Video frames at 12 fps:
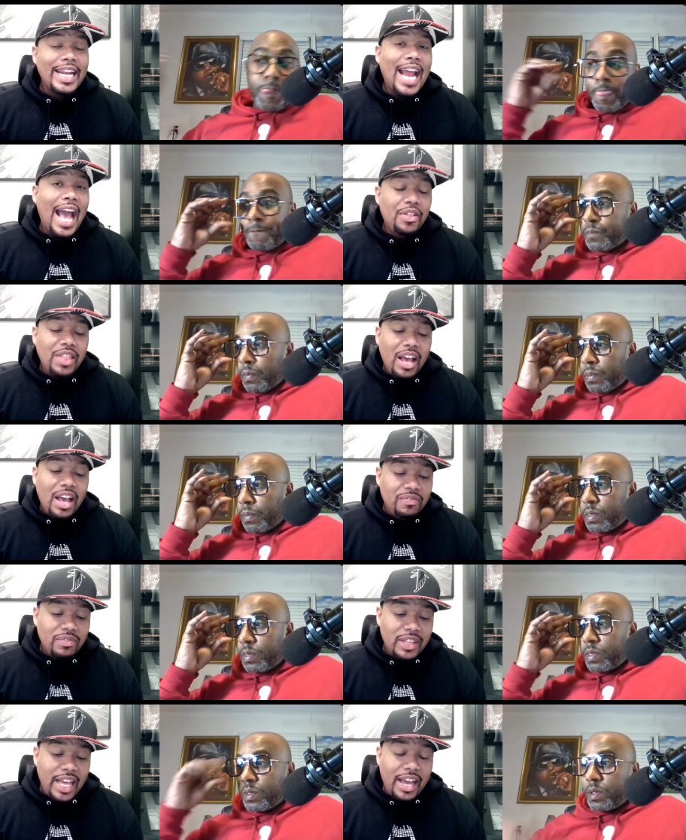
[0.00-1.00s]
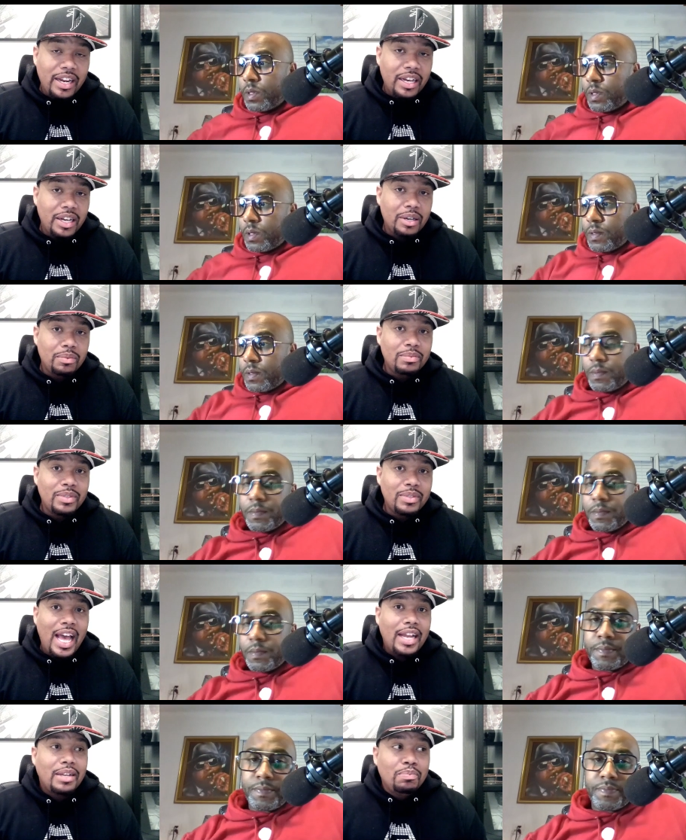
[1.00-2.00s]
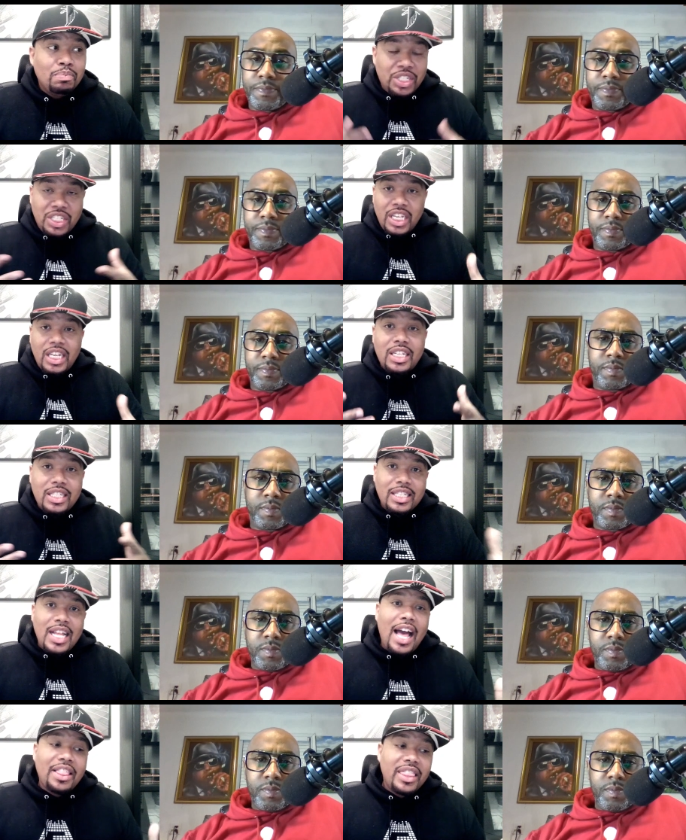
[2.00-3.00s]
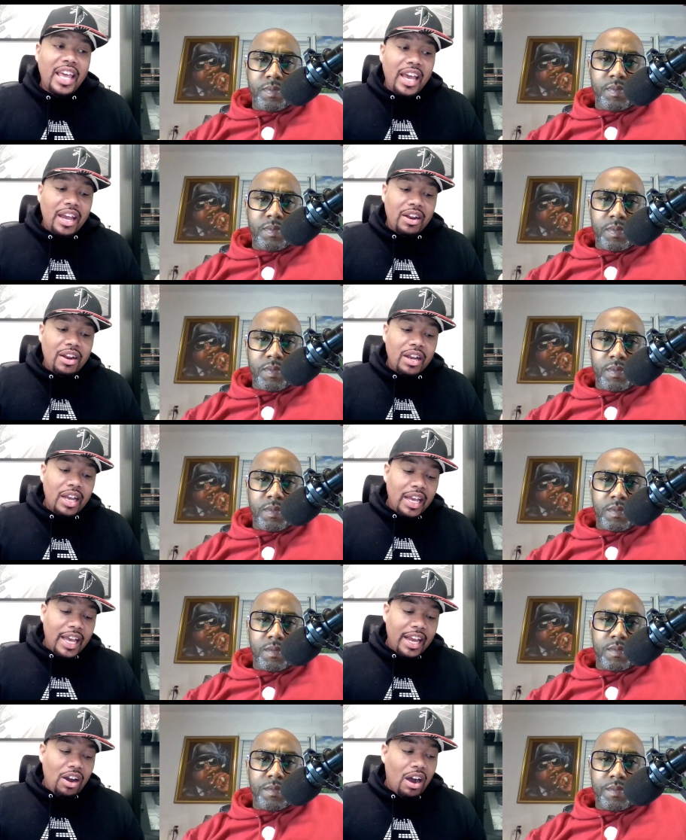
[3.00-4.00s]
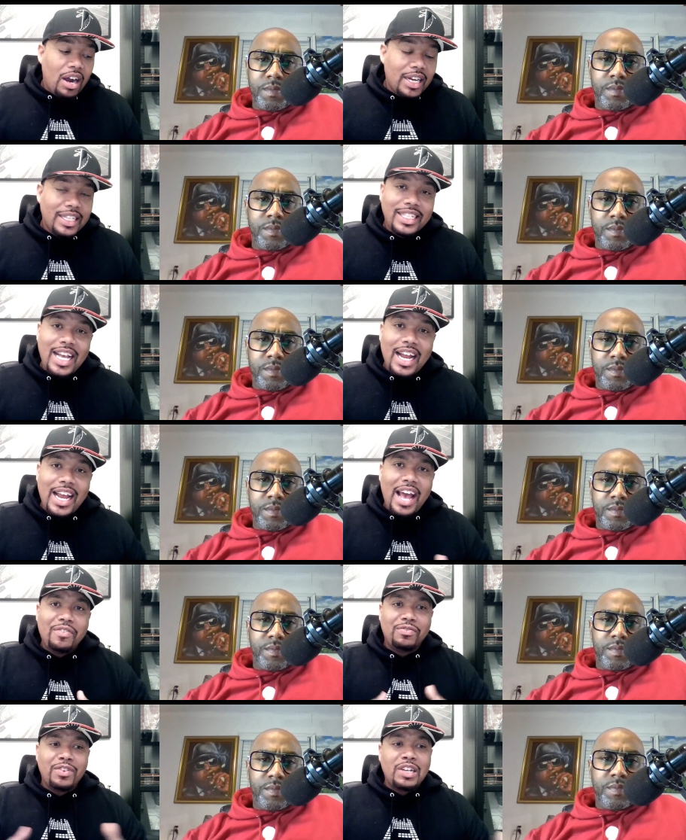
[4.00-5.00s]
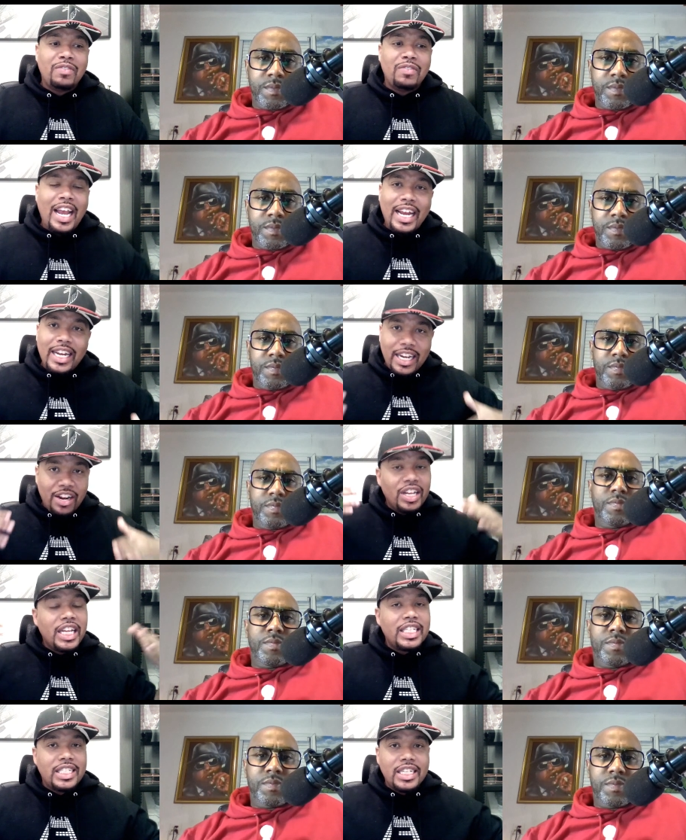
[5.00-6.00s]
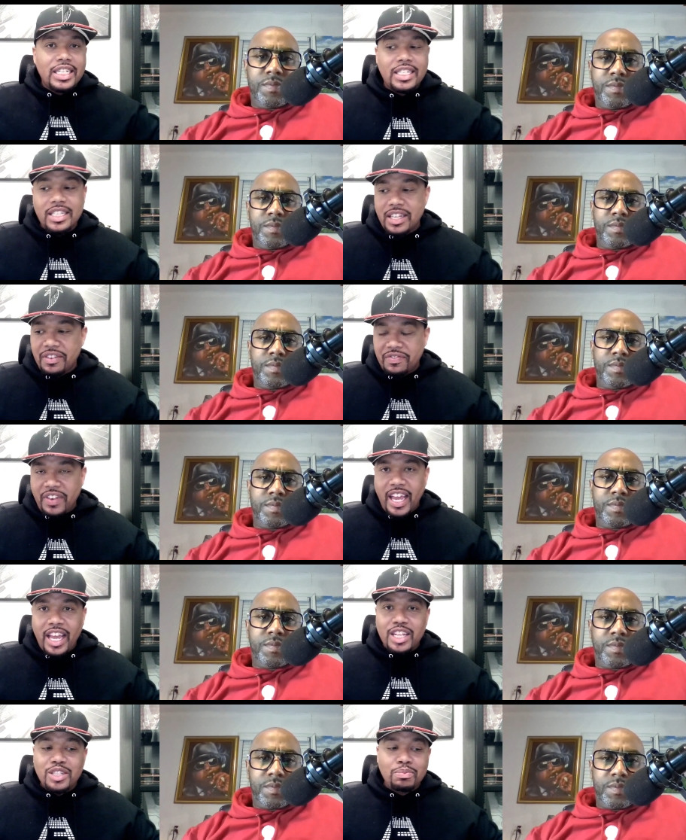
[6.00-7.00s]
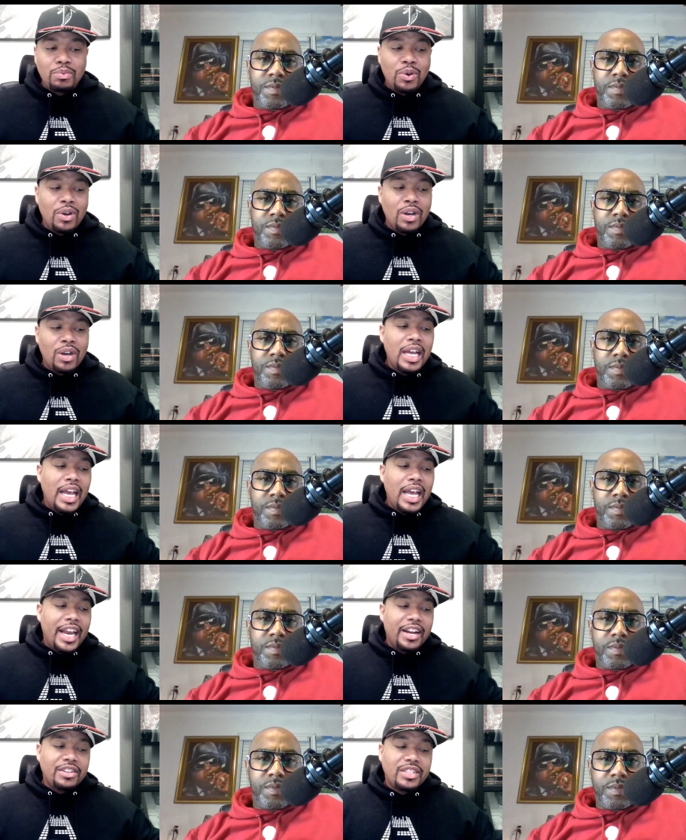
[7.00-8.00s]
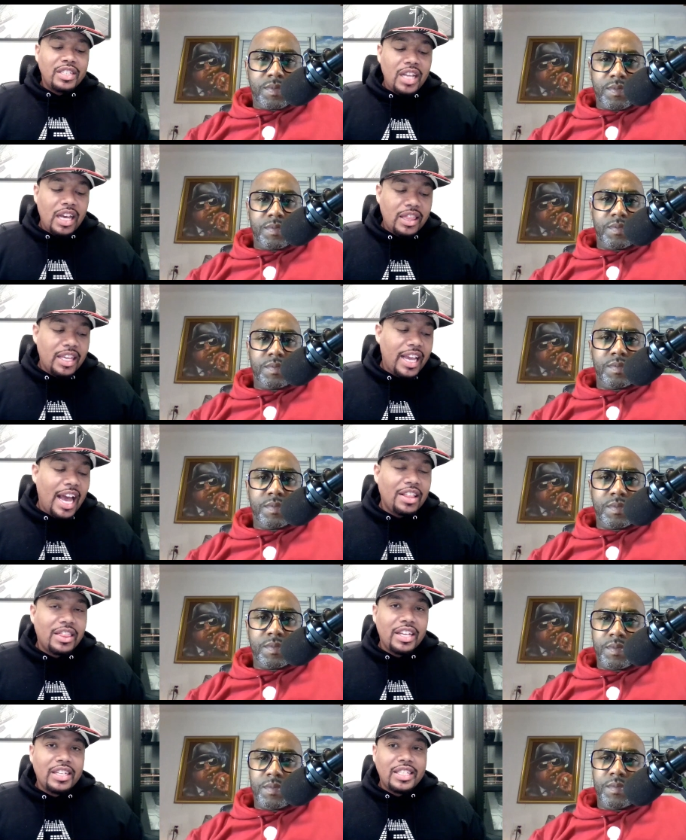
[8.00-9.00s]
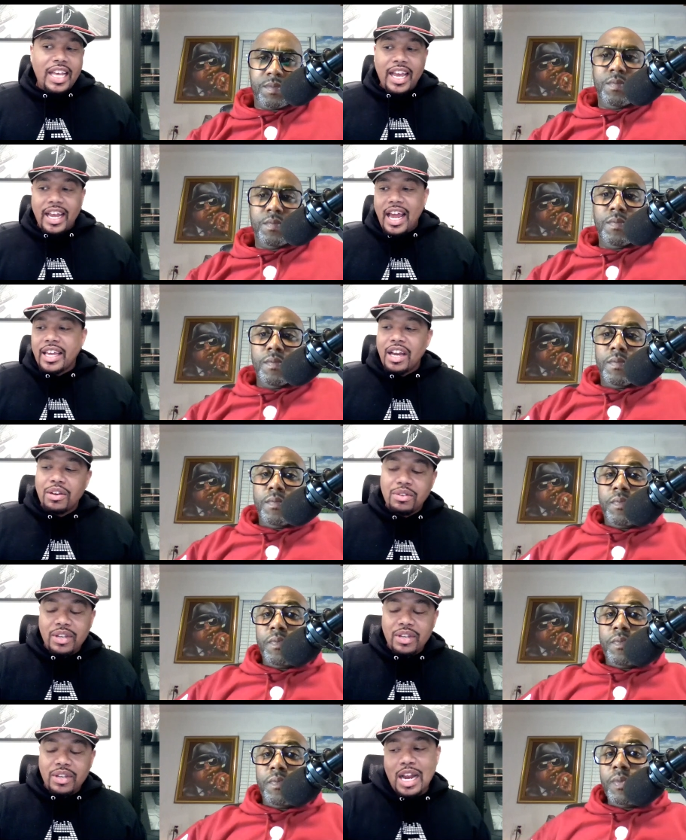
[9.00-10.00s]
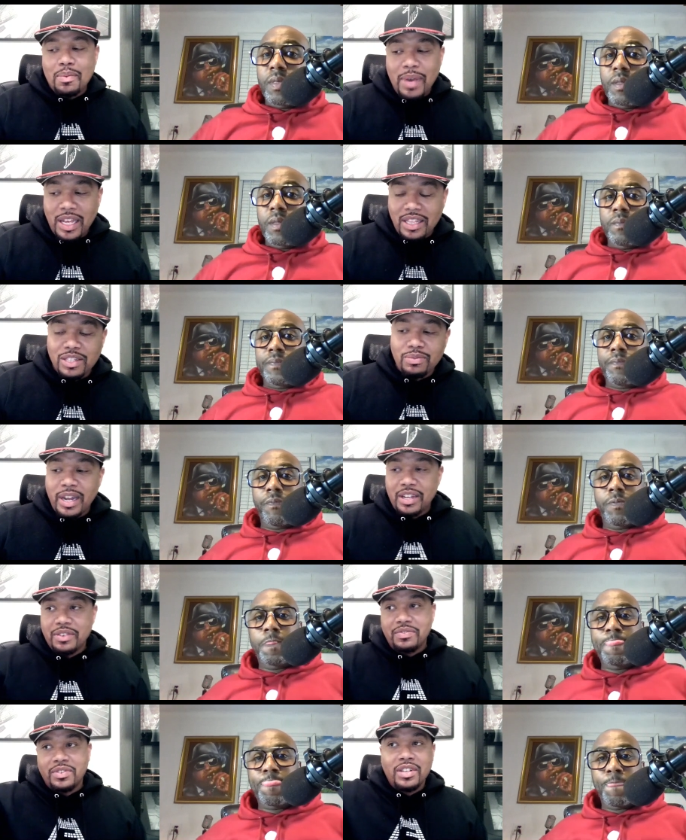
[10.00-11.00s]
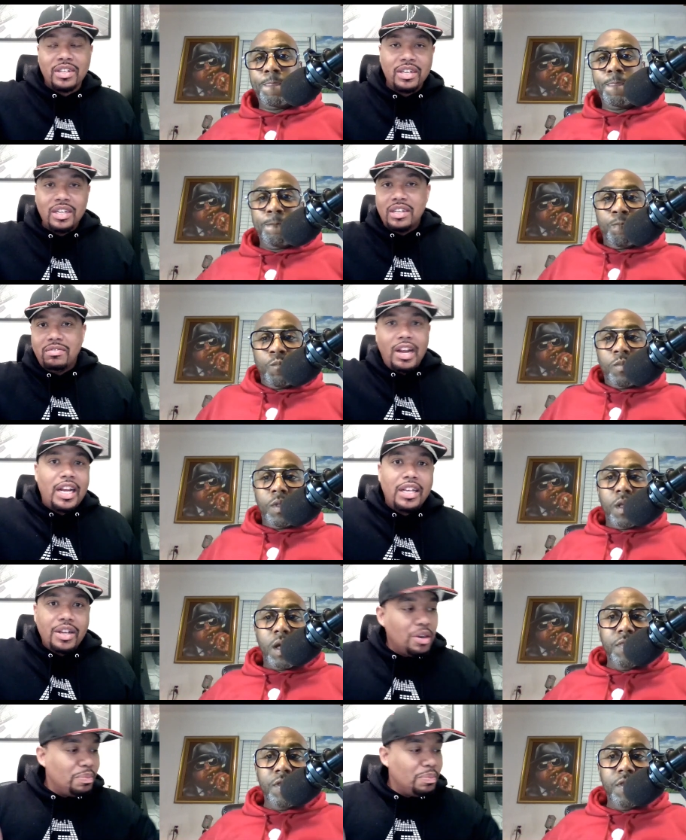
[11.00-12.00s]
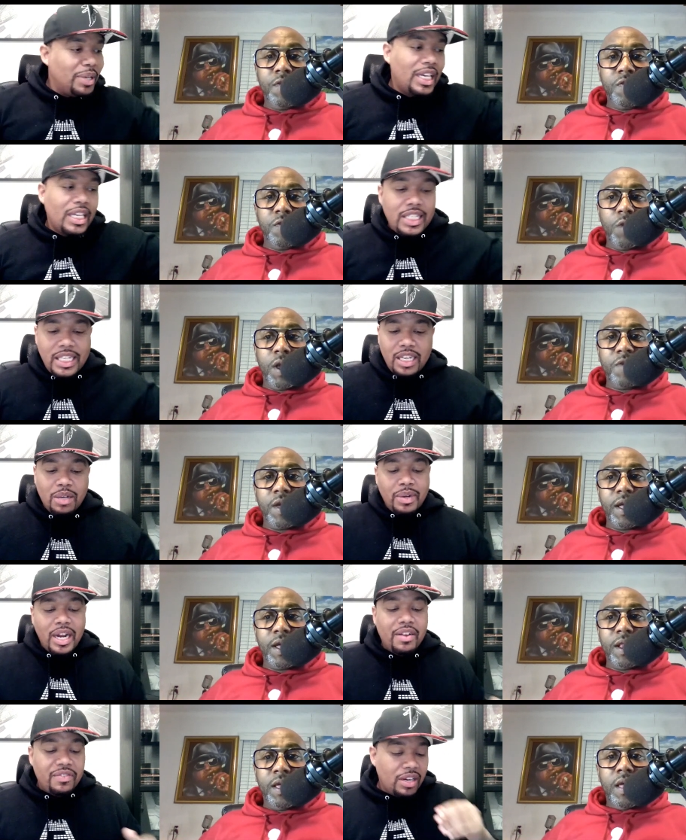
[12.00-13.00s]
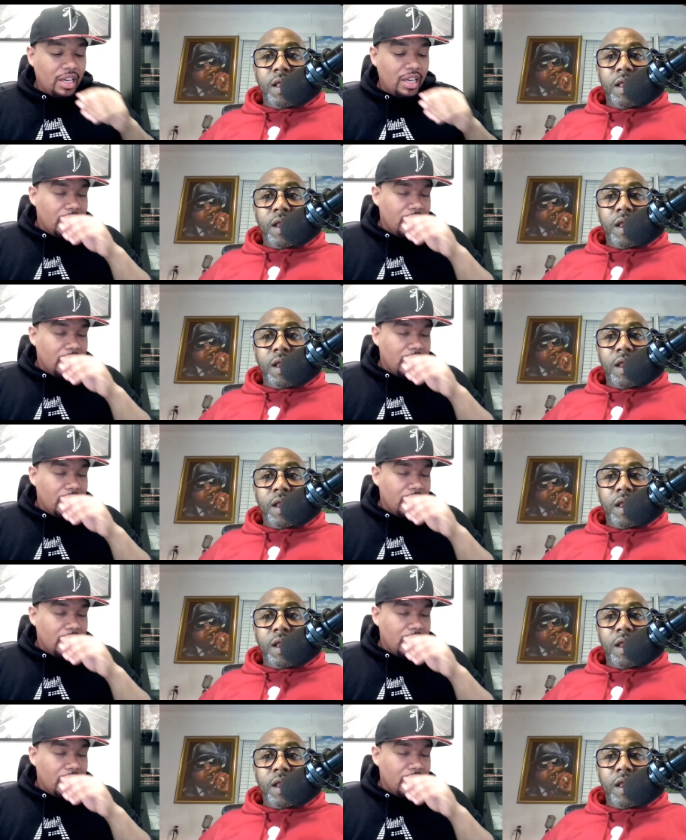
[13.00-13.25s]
Speaker 1: Now that that uh, that machine's not there, and artists kind of have free reign, and they're listening to their fans more, and there's nothing out there saying like, "Yo, you got to make this record for." radio or BET this is what I'm Saying.